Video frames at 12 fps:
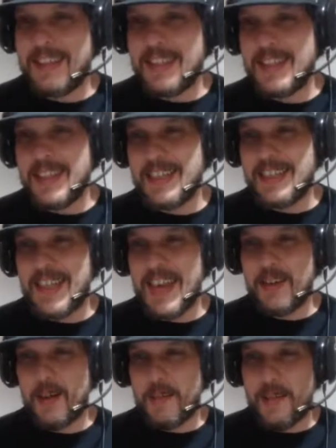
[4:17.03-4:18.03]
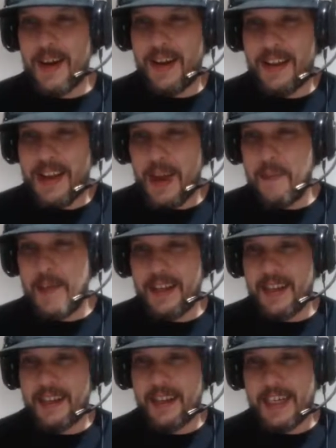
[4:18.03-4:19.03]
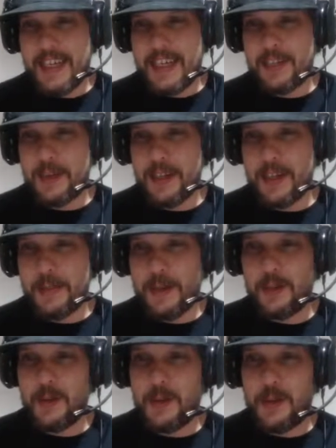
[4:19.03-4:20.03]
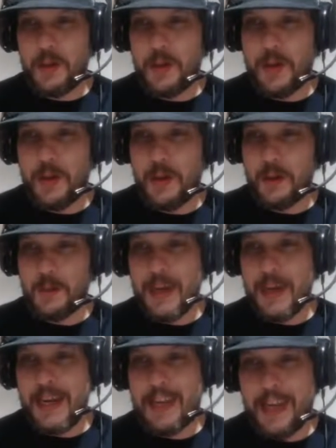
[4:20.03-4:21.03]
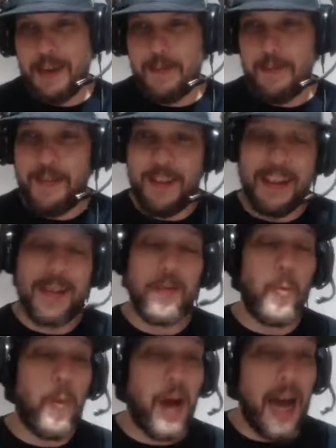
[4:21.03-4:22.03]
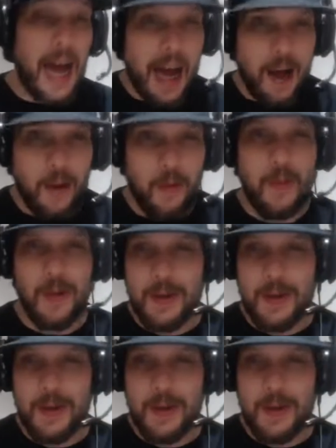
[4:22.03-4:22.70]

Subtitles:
Since Daniel married that Belichick, he has become a loser. We know who's man in that. Wow.